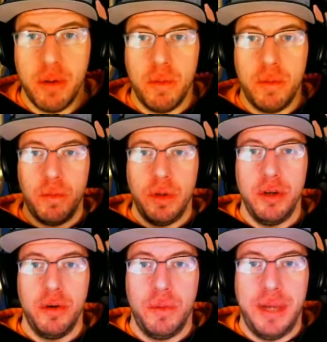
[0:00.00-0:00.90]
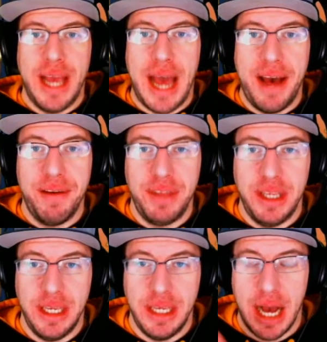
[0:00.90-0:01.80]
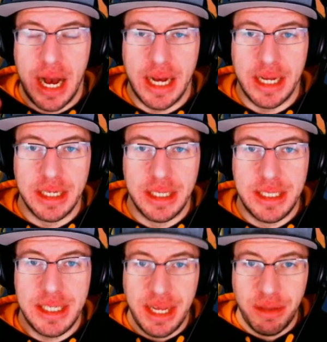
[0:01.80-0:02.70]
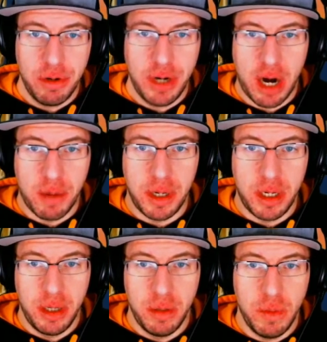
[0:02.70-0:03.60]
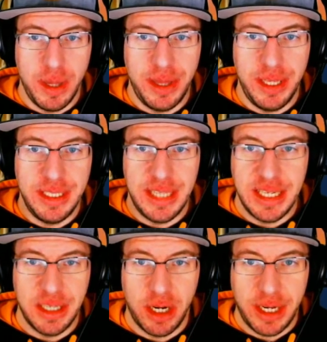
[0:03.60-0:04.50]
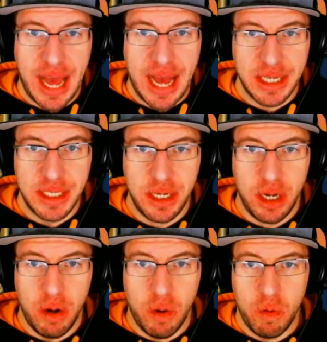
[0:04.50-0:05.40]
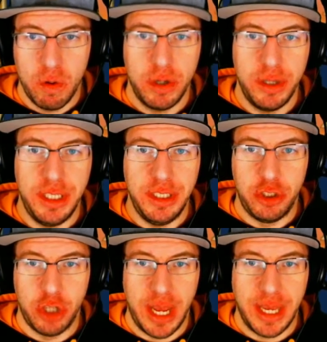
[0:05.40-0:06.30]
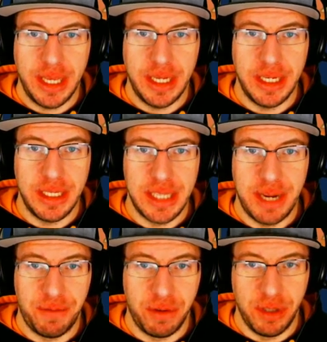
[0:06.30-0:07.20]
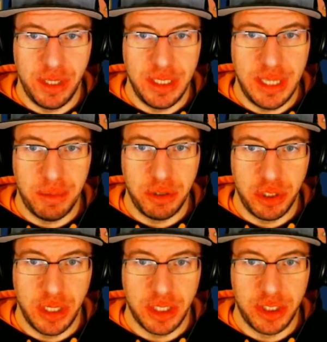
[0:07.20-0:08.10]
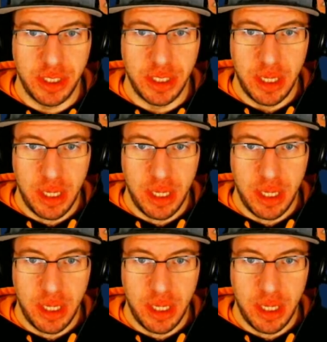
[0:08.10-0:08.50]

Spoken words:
We have the Snakethorn armor with the Tectonic Axe or the Dragon set for the damage reduction.